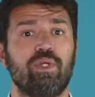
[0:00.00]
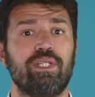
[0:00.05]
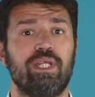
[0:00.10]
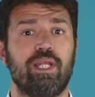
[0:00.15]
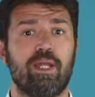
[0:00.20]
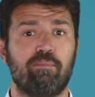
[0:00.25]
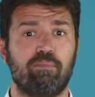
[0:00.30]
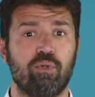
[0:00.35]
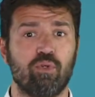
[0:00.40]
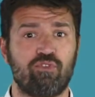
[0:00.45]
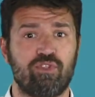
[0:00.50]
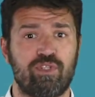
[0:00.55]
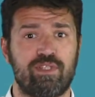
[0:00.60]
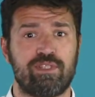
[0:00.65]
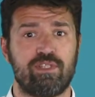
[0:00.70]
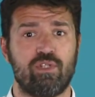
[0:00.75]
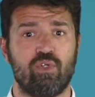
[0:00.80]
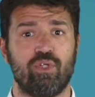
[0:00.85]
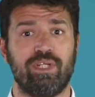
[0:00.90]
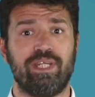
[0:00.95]
so the
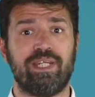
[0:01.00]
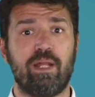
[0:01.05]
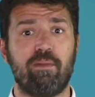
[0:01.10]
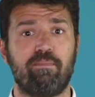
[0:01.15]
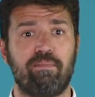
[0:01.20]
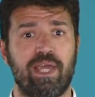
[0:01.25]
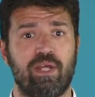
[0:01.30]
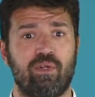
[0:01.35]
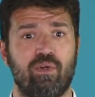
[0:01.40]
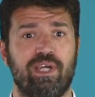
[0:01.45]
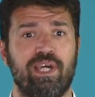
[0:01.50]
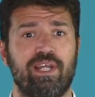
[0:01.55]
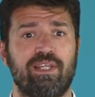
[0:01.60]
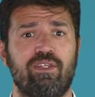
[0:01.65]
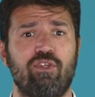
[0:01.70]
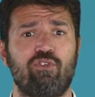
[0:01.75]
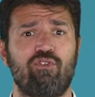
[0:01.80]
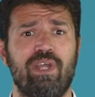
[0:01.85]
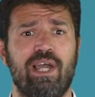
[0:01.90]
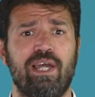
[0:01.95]
position in the Cartesian
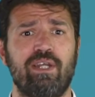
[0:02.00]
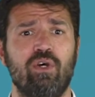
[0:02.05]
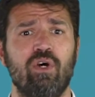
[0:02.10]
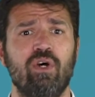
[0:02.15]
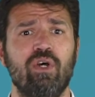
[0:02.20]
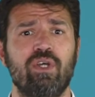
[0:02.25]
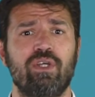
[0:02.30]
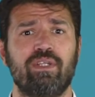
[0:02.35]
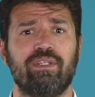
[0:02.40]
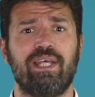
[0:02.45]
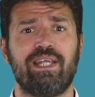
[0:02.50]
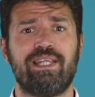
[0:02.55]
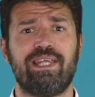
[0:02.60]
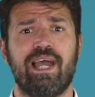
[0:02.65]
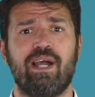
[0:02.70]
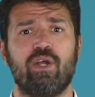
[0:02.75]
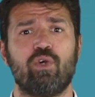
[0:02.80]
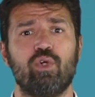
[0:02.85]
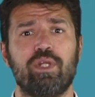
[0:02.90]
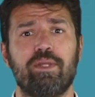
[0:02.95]
plane of the minimal
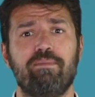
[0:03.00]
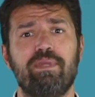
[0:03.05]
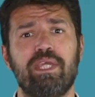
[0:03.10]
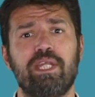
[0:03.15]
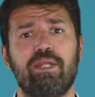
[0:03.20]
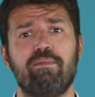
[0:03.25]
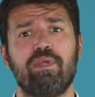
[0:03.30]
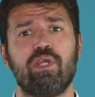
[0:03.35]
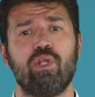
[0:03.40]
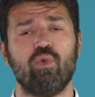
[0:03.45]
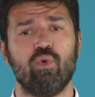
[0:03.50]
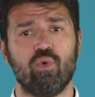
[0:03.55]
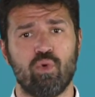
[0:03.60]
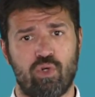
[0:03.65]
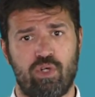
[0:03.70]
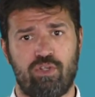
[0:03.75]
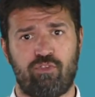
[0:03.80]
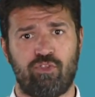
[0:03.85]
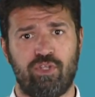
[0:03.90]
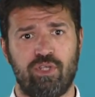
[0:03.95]
corner along each axis.